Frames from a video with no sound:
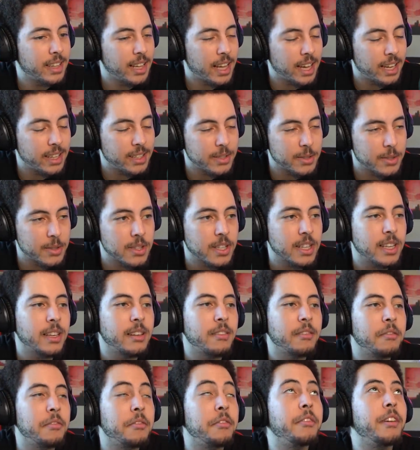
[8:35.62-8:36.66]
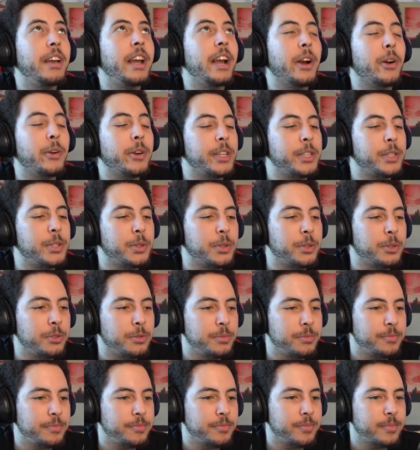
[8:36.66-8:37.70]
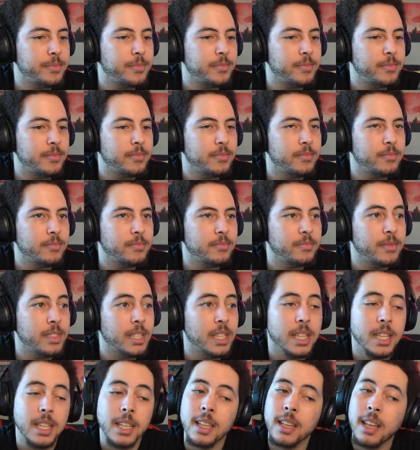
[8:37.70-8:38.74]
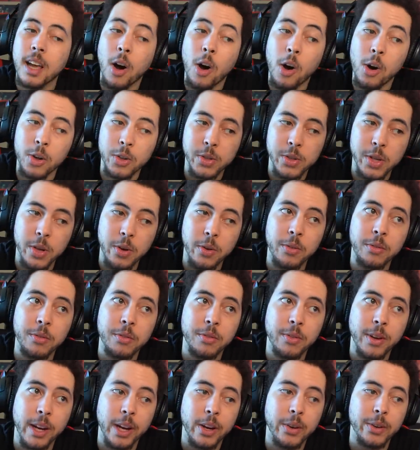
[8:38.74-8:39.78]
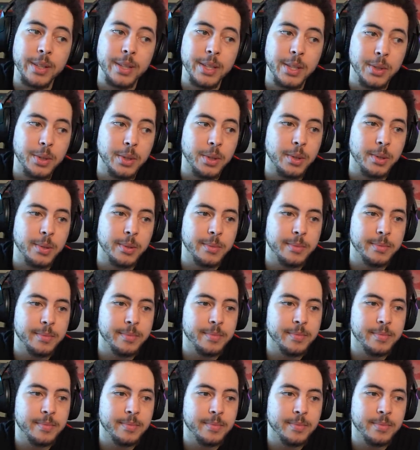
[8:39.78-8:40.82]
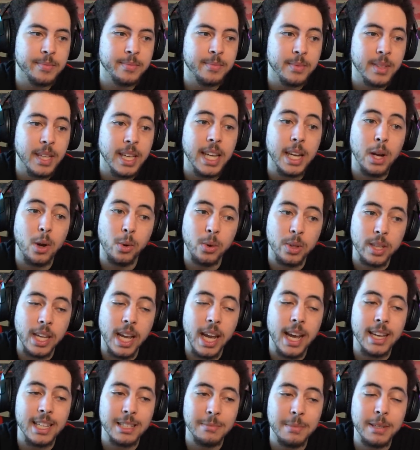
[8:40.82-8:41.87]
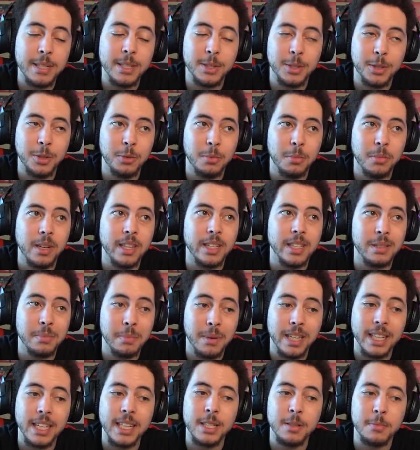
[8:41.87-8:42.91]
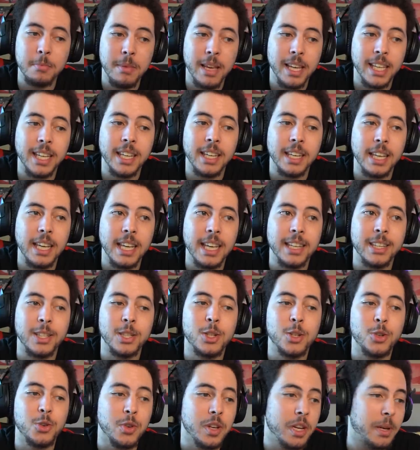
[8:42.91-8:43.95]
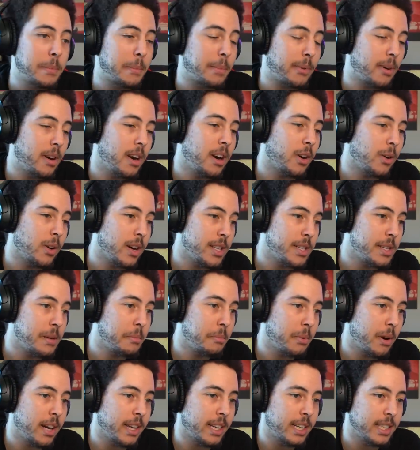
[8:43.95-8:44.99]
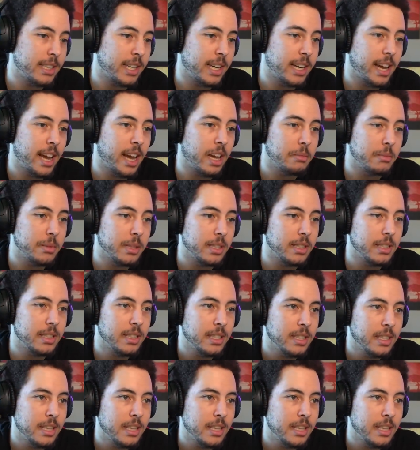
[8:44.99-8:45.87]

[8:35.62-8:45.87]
That is very true. Also very true. It only has been two months, but he is making extreme progress in breaking that habit.